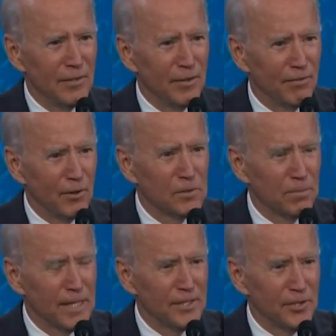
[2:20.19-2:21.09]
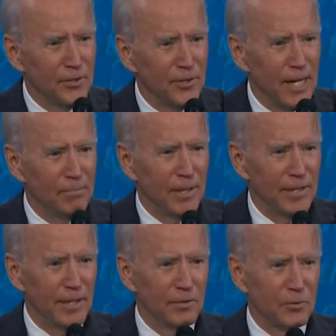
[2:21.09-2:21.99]
The first place to do that by
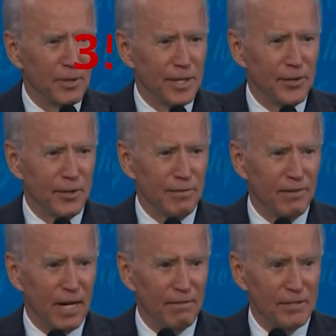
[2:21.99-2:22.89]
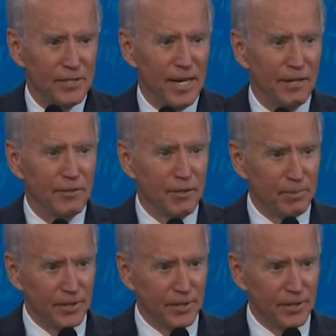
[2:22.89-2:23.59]
the year 2035 is in energy okay.